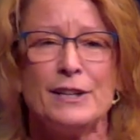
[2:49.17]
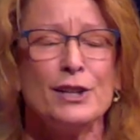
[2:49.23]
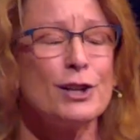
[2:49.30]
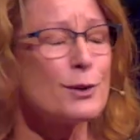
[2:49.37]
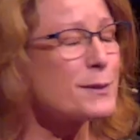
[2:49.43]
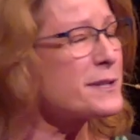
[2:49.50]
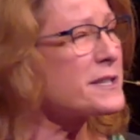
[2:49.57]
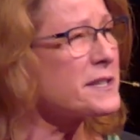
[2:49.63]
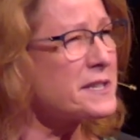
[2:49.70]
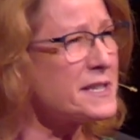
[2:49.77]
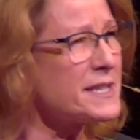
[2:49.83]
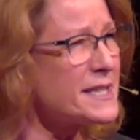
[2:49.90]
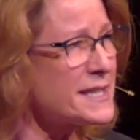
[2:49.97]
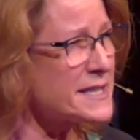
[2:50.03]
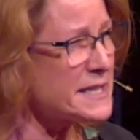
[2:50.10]
And you know, st
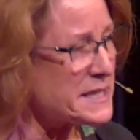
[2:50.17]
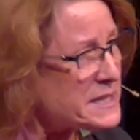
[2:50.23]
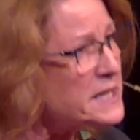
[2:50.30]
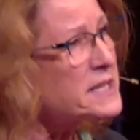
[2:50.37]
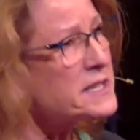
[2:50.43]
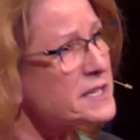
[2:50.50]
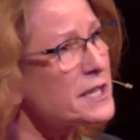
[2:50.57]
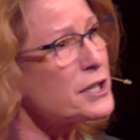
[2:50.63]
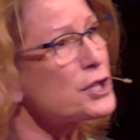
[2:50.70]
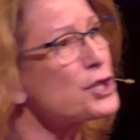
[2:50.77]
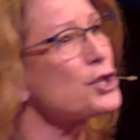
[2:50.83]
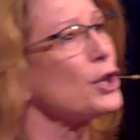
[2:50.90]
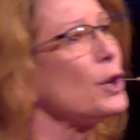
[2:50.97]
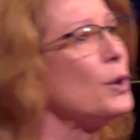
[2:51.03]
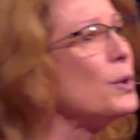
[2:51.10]
statistics
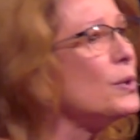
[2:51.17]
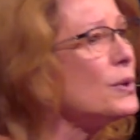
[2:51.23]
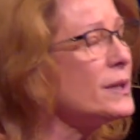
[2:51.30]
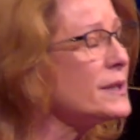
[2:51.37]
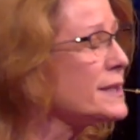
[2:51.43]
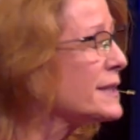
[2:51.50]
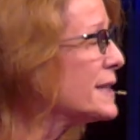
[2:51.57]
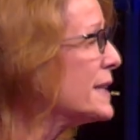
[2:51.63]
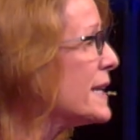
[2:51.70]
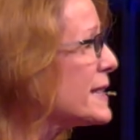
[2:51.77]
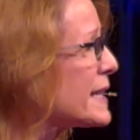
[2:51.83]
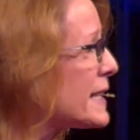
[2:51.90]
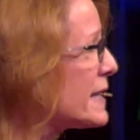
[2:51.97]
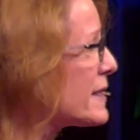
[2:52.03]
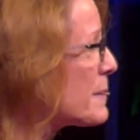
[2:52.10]
show
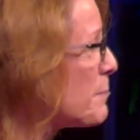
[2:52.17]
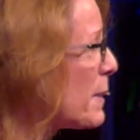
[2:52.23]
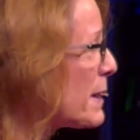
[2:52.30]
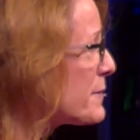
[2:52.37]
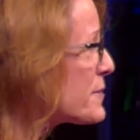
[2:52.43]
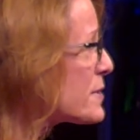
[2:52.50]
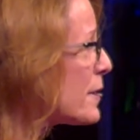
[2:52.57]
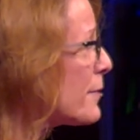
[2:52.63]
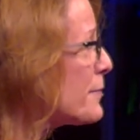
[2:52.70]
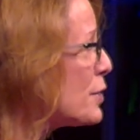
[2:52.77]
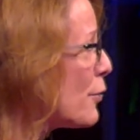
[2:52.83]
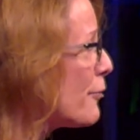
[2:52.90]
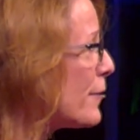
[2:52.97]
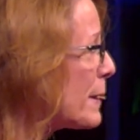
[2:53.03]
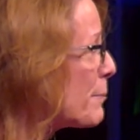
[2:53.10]
that in the months of
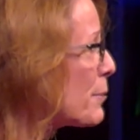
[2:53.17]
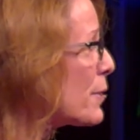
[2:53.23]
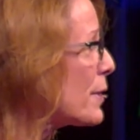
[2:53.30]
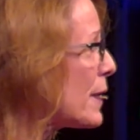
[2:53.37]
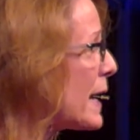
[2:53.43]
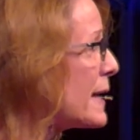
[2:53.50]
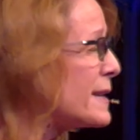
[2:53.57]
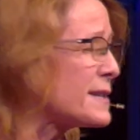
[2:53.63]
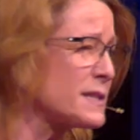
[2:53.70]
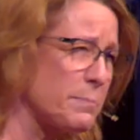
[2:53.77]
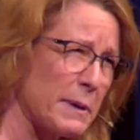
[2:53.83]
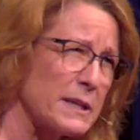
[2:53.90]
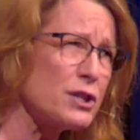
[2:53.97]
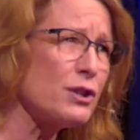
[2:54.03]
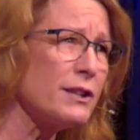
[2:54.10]
November and
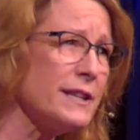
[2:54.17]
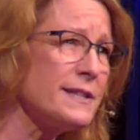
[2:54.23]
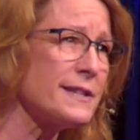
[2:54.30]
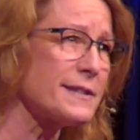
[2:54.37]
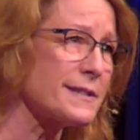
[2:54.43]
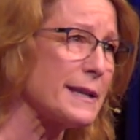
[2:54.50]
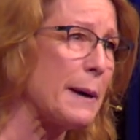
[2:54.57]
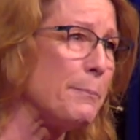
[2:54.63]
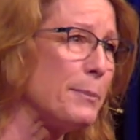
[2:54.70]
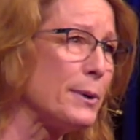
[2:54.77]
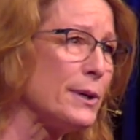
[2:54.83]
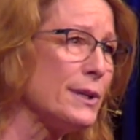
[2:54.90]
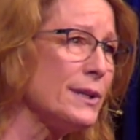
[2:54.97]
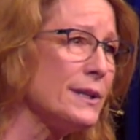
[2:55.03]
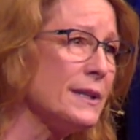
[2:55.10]
especially
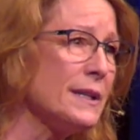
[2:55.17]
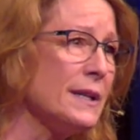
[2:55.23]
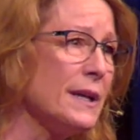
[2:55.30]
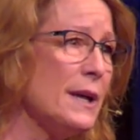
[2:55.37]
December,